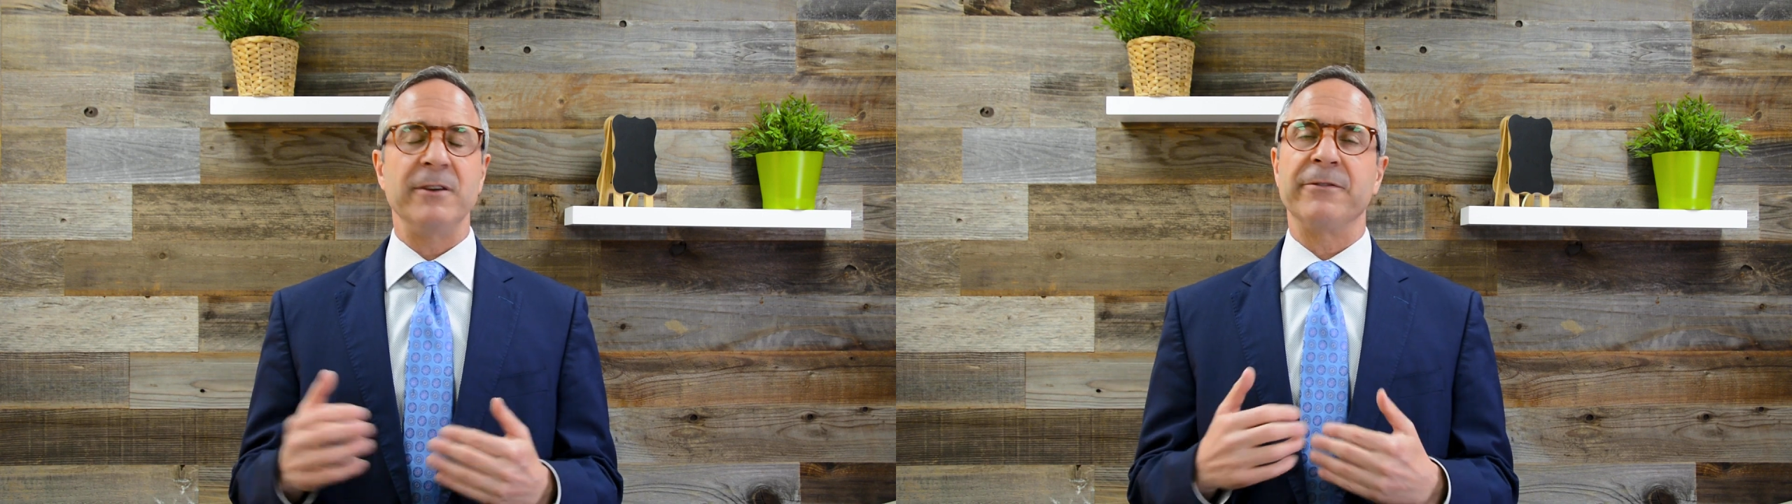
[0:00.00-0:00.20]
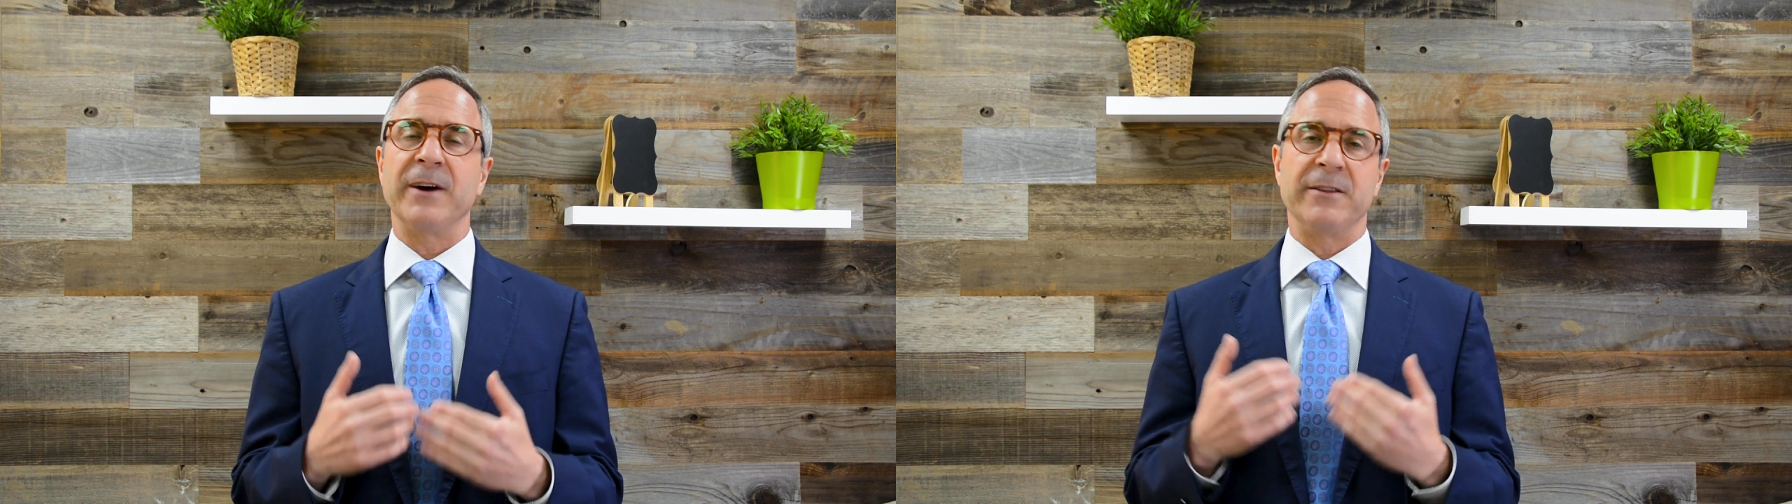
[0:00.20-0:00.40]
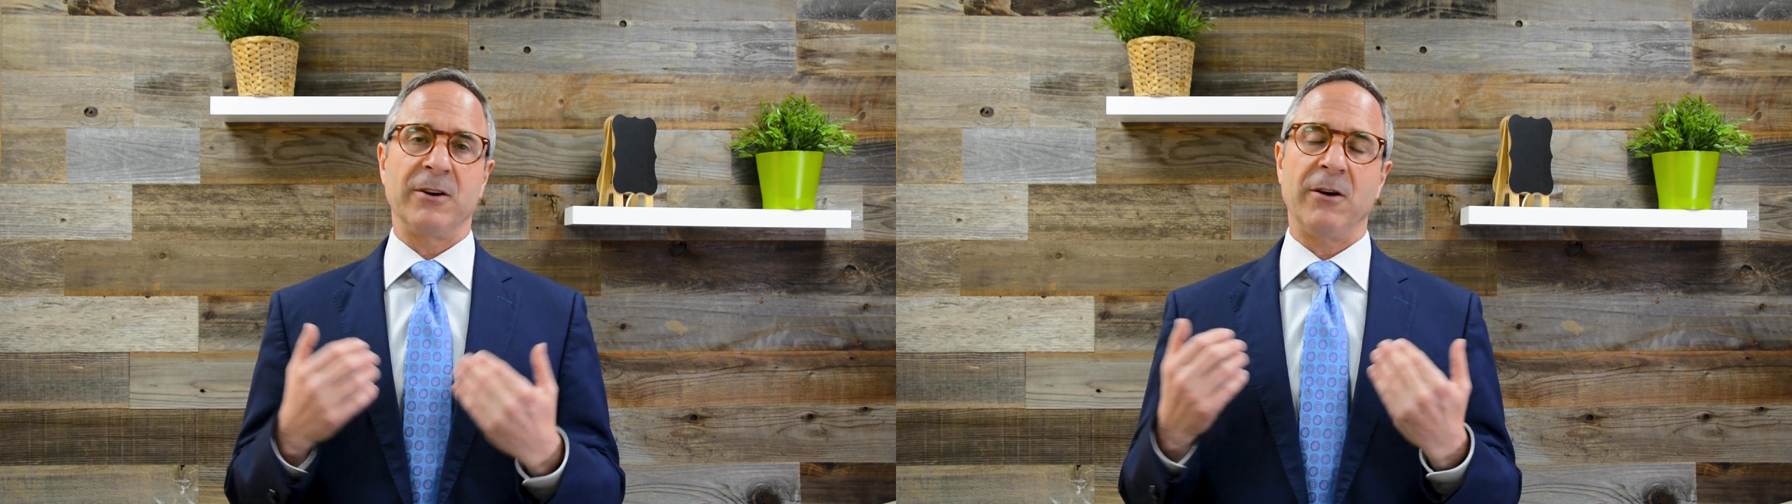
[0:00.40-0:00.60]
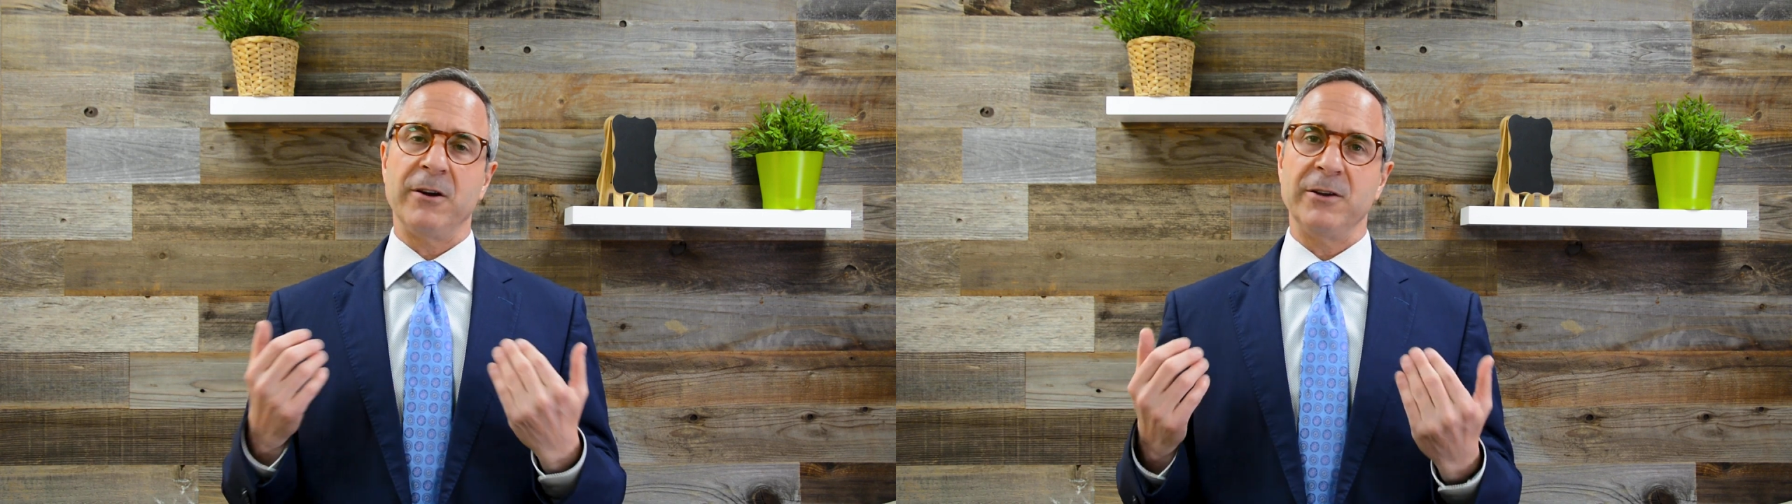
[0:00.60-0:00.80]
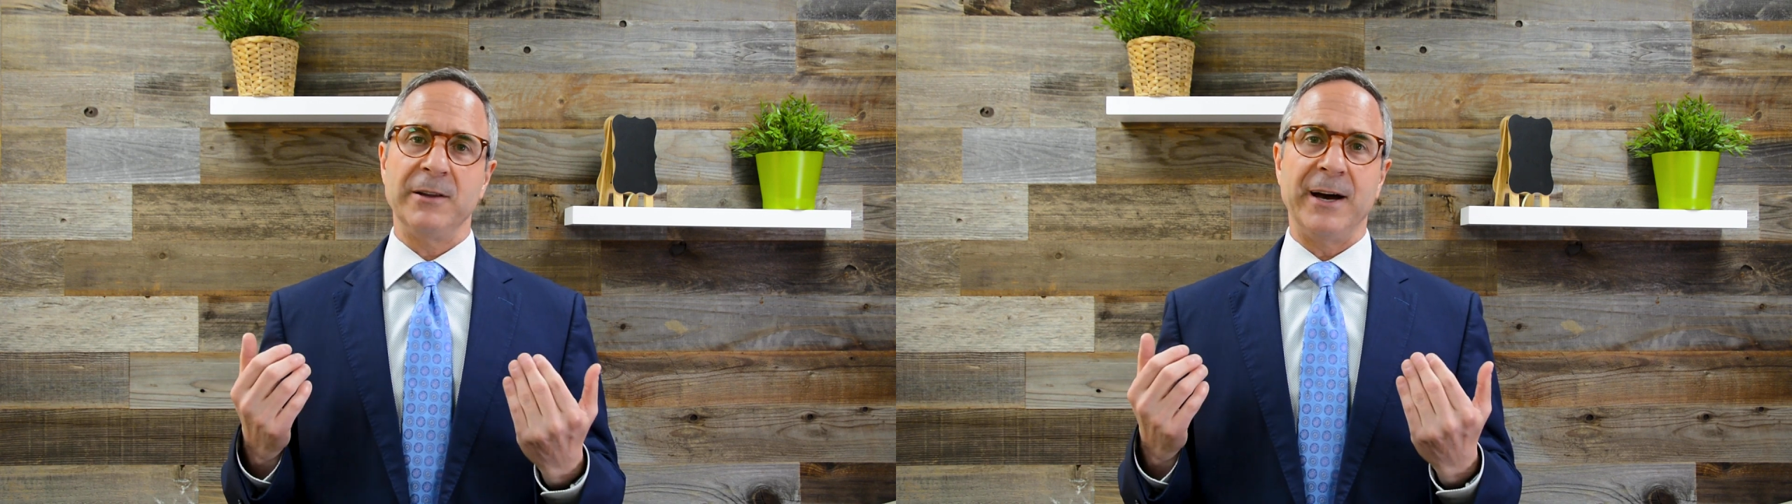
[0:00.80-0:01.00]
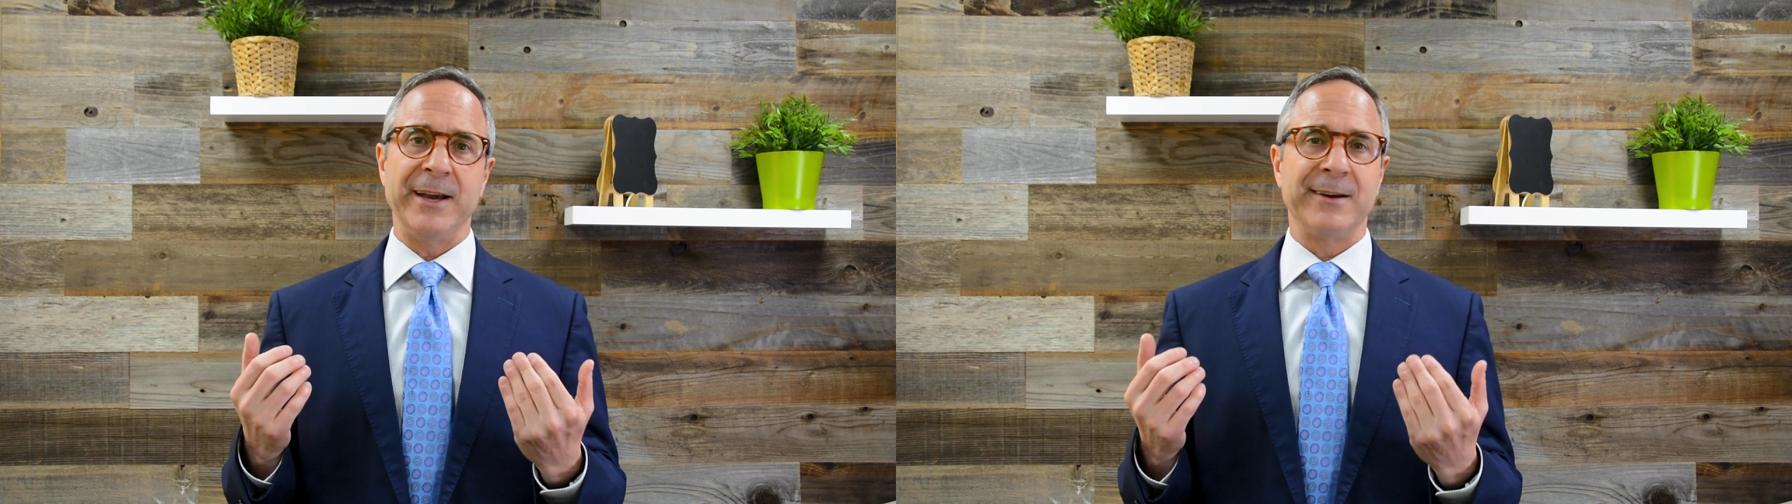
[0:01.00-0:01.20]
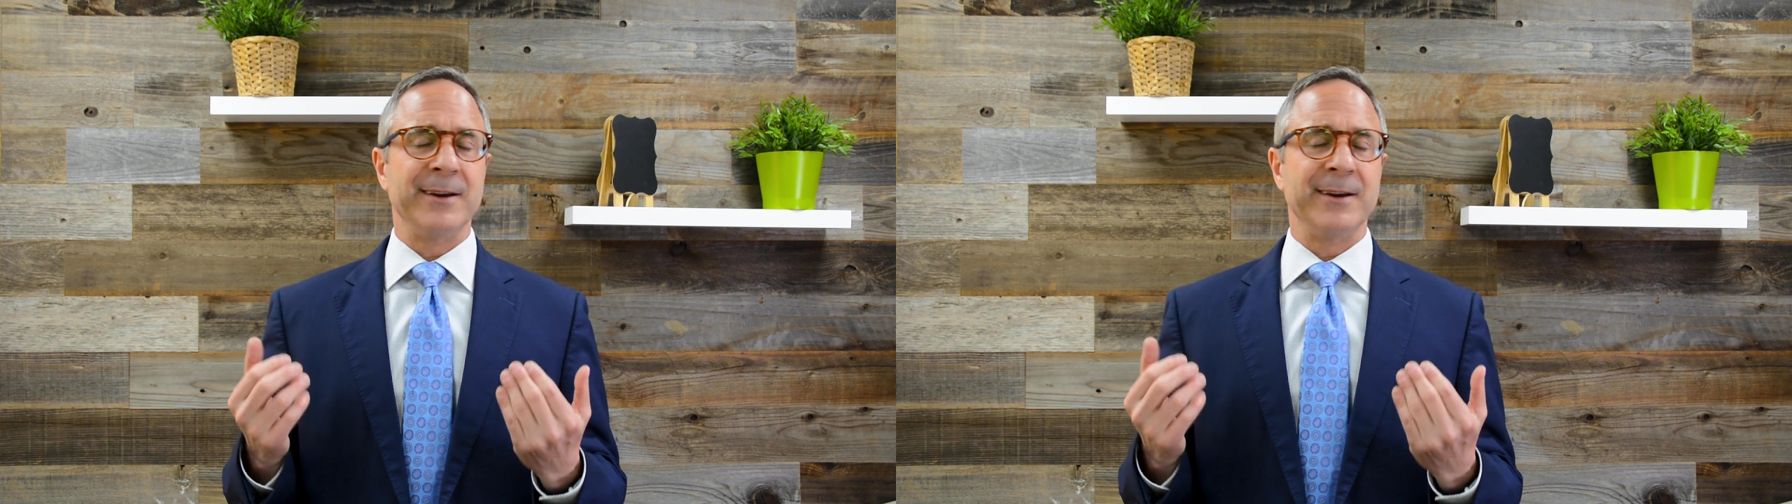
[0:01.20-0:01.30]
you find the car you like,